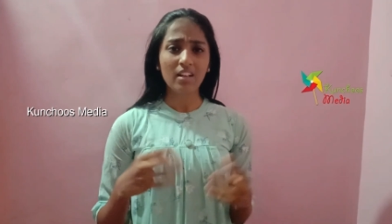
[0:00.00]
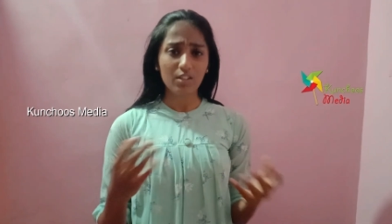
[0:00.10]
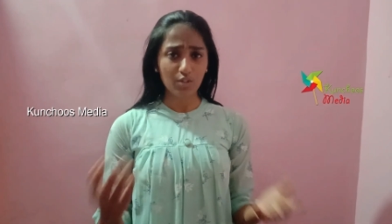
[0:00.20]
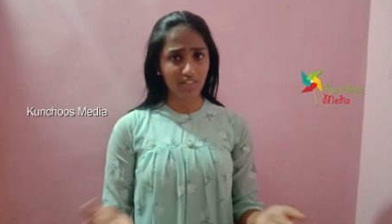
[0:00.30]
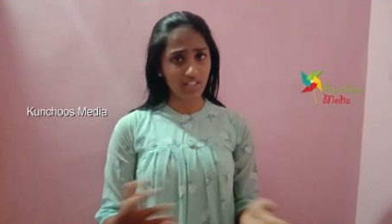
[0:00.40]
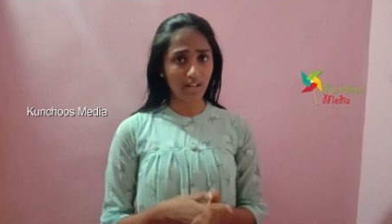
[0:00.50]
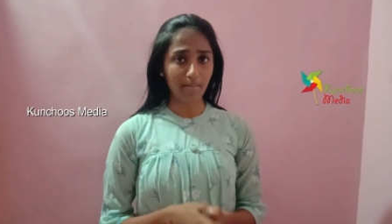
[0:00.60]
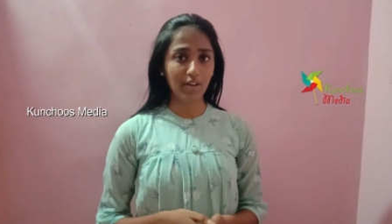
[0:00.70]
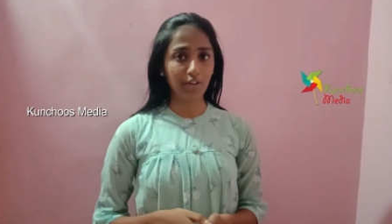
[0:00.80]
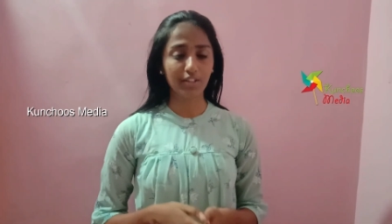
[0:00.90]
So first,
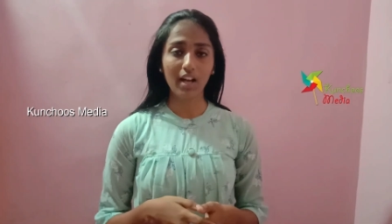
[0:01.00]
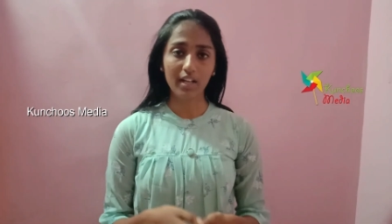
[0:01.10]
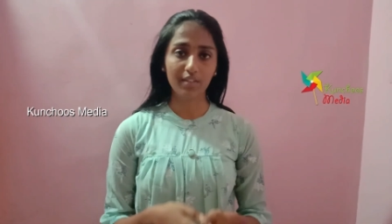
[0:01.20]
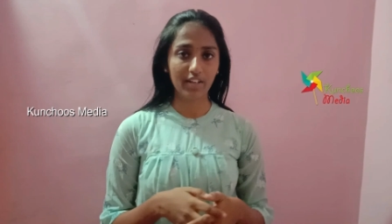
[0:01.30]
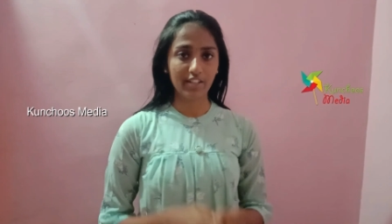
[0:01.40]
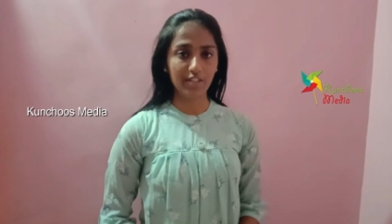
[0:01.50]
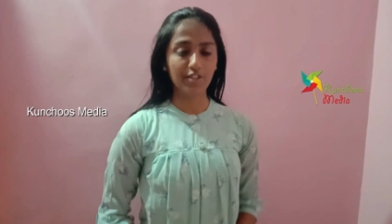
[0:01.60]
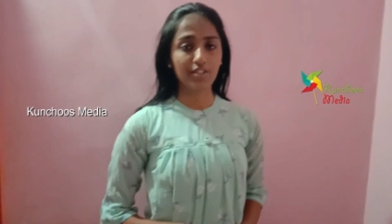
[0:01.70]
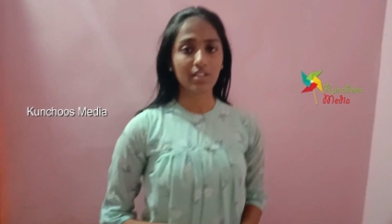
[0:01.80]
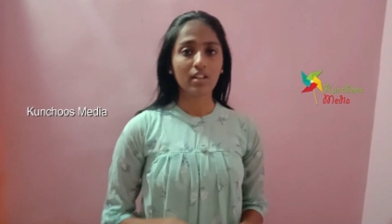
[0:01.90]
coming on to the
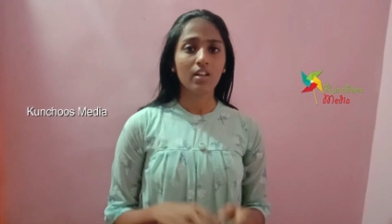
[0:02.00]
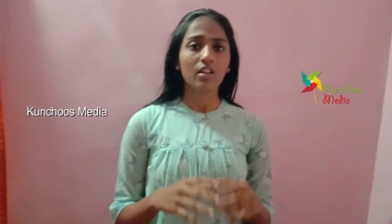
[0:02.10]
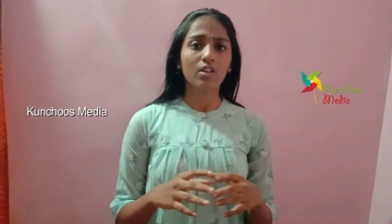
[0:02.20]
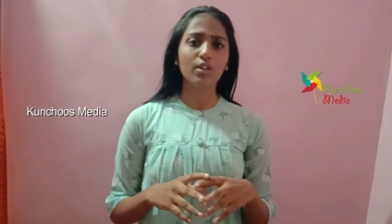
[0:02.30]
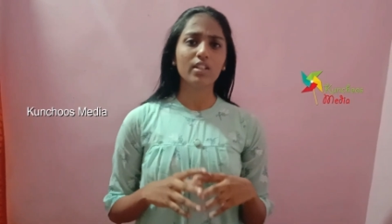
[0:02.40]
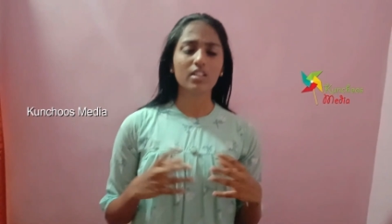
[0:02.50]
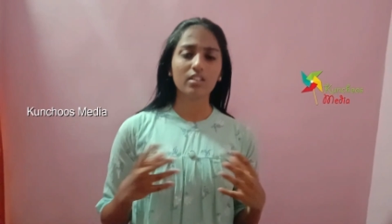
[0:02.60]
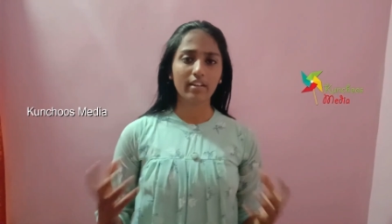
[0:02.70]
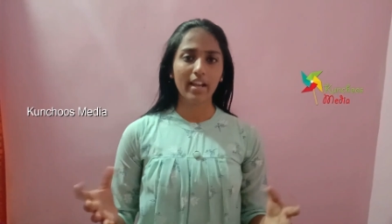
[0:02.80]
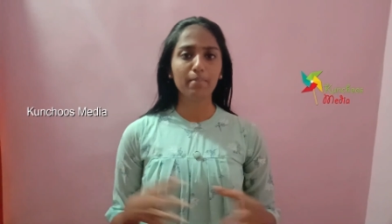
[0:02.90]
advantages. So it's a
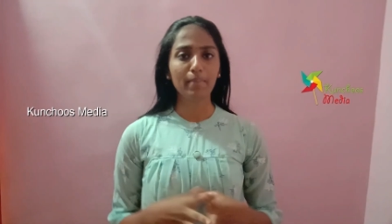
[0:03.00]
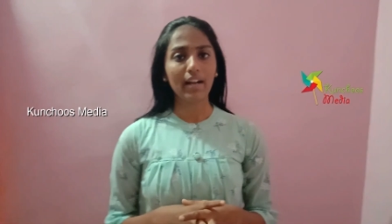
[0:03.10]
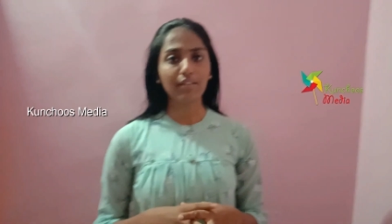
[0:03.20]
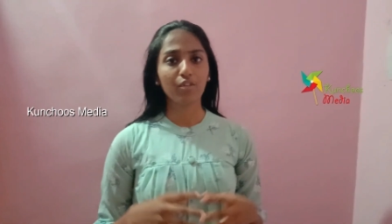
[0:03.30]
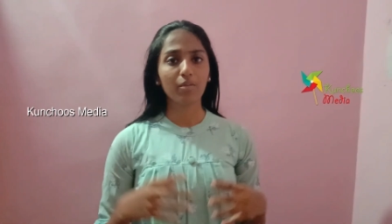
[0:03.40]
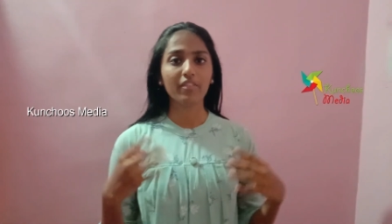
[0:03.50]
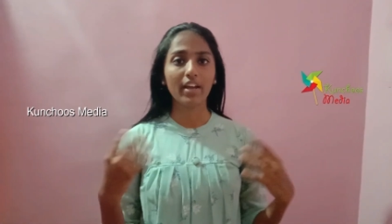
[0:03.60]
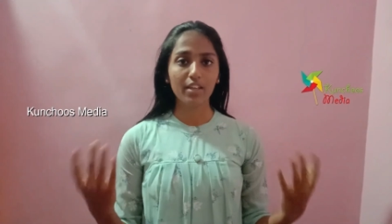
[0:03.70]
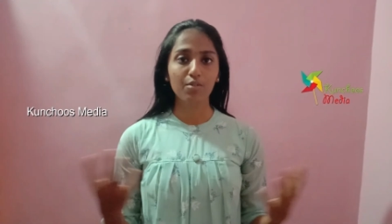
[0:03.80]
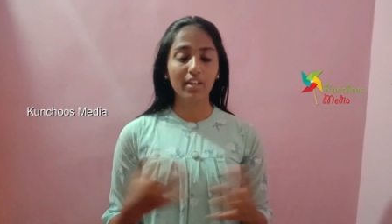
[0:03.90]
great platform
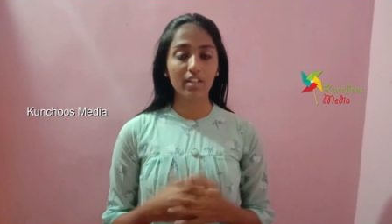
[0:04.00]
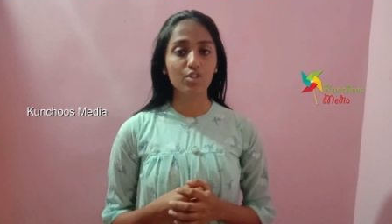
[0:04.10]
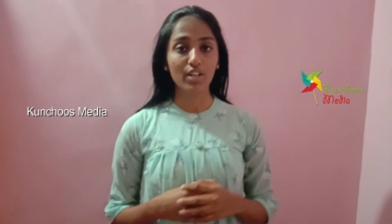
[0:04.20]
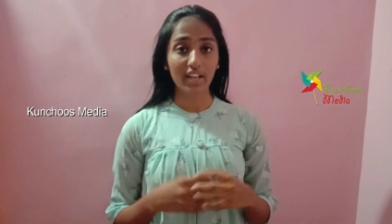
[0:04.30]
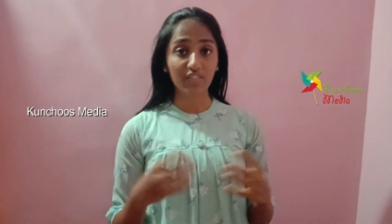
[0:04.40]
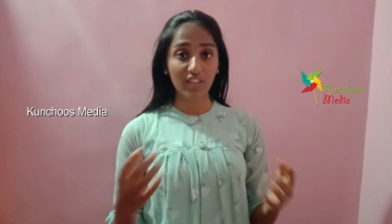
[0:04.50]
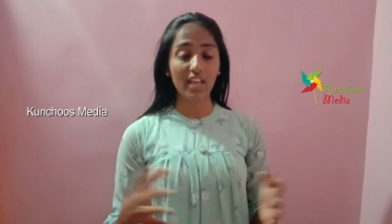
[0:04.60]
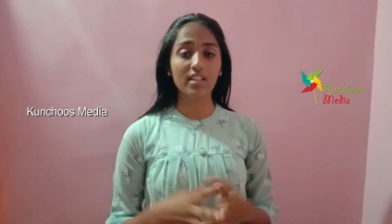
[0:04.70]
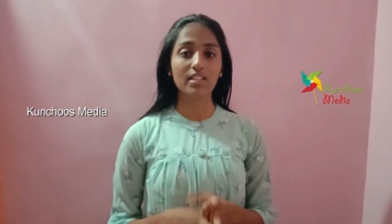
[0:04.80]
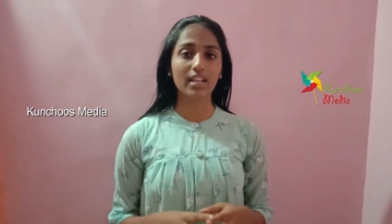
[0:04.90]
where you can share
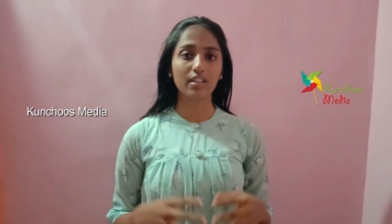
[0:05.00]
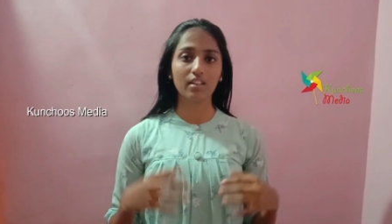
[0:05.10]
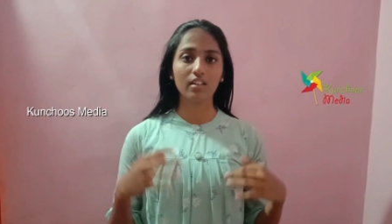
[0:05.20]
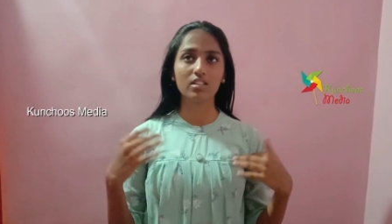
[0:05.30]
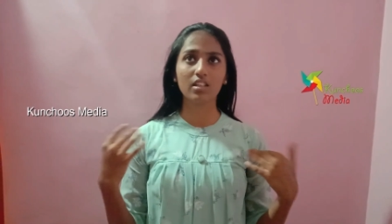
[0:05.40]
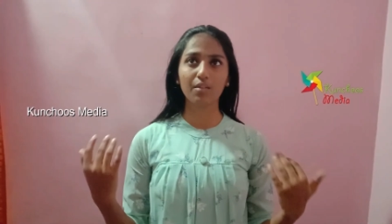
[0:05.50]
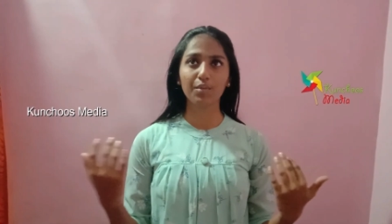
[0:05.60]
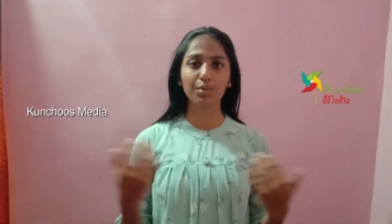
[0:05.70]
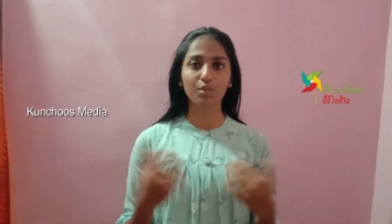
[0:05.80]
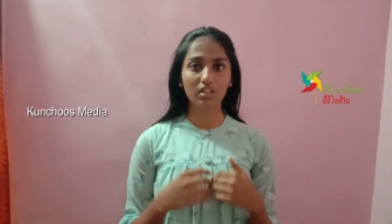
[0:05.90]
things, and it's give
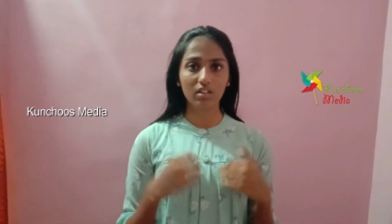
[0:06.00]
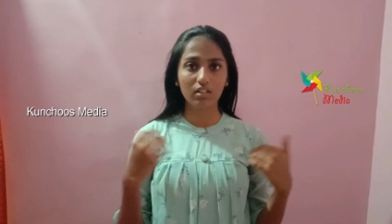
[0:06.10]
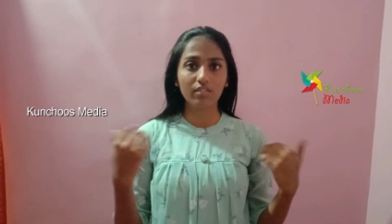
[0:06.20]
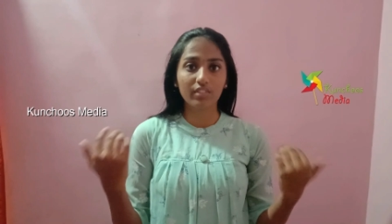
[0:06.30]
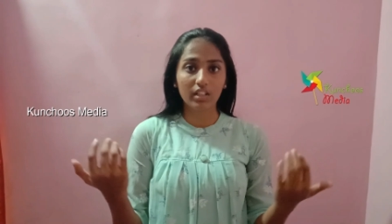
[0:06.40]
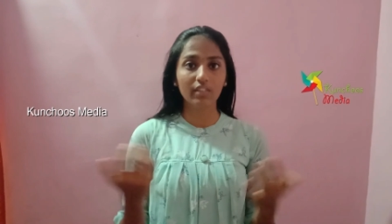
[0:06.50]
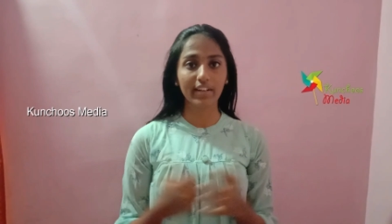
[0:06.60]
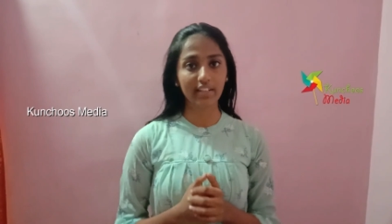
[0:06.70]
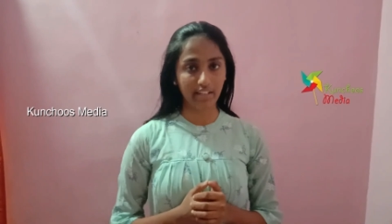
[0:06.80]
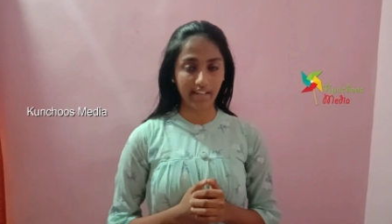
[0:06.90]
you a
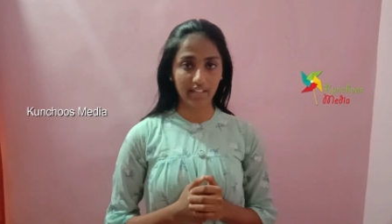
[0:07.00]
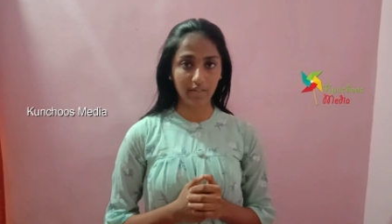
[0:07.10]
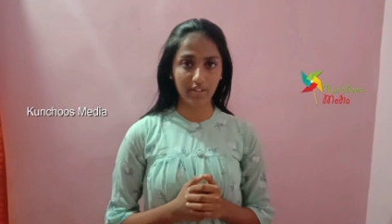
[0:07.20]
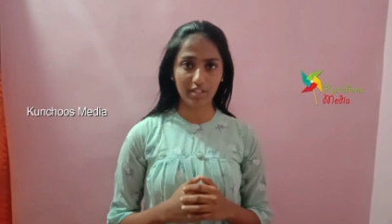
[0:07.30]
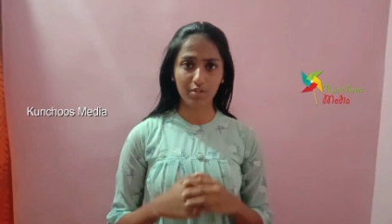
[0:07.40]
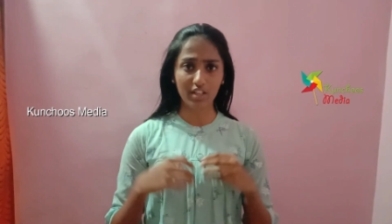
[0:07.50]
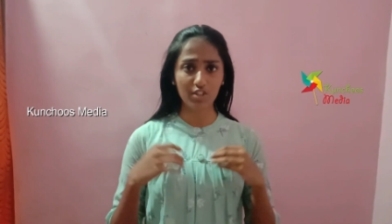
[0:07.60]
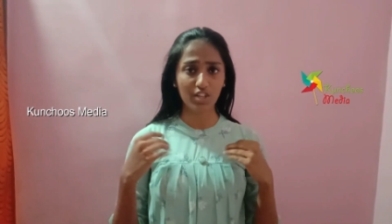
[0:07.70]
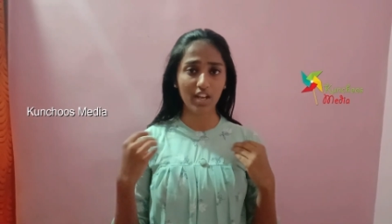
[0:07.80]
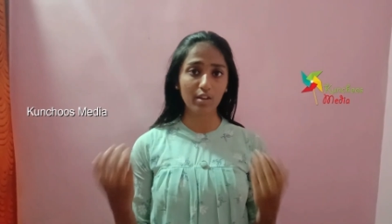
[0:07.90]
worldwide connectivity. You can
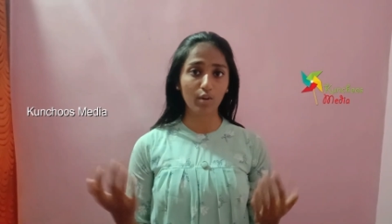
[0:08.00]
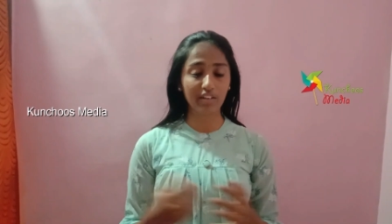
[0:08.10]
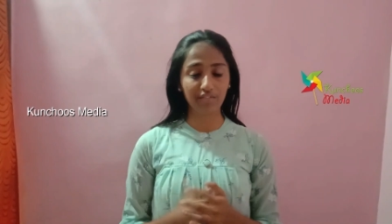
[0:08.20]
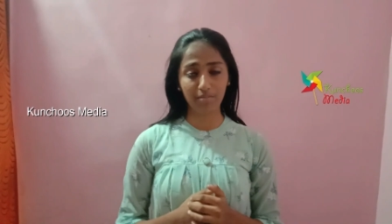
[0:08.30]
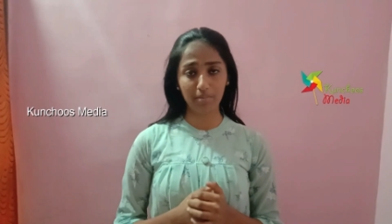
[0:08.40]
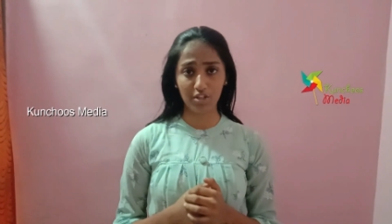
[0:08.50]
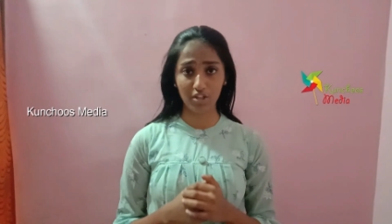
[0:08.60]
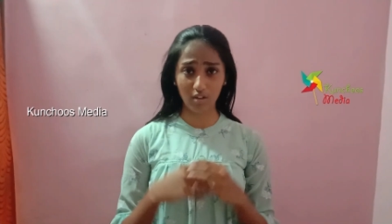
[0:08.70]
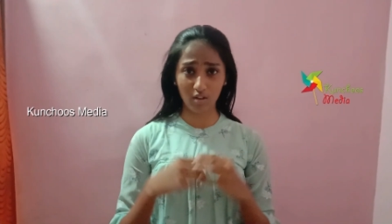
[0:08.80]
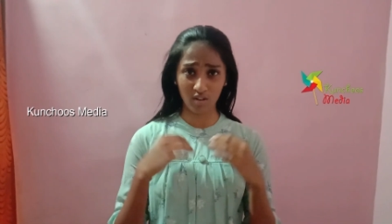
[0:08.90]
share your
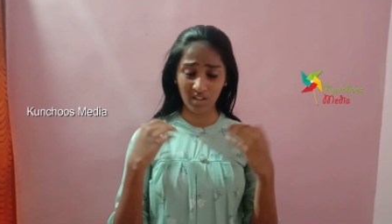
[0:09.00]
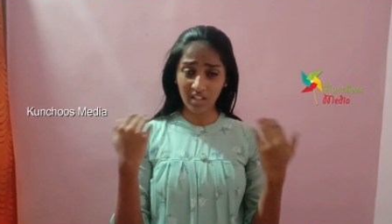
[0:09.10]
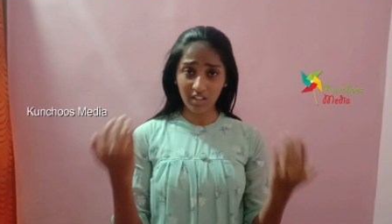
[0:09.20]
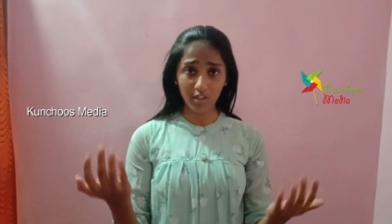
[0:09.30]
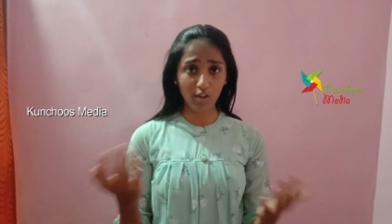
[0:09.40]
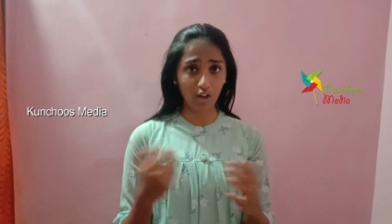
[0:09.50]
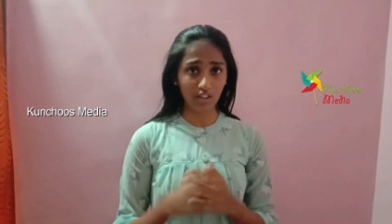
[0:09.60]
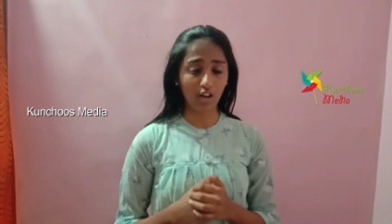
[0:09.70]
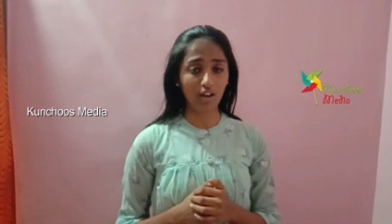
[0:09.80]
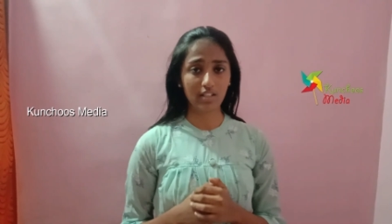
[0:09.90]
information or your
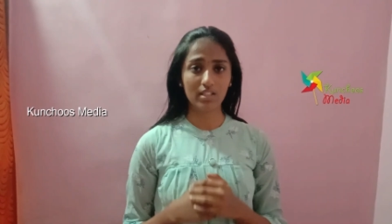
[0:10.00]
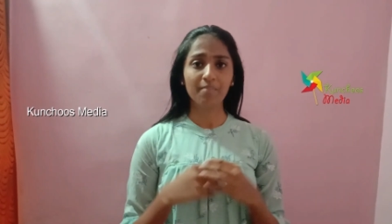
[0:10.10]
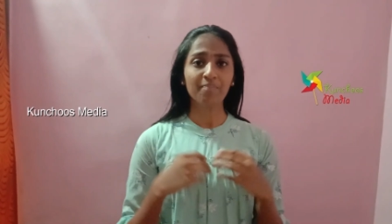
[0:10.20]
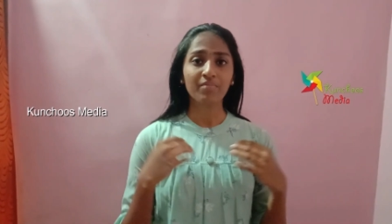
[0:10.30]
thoughts.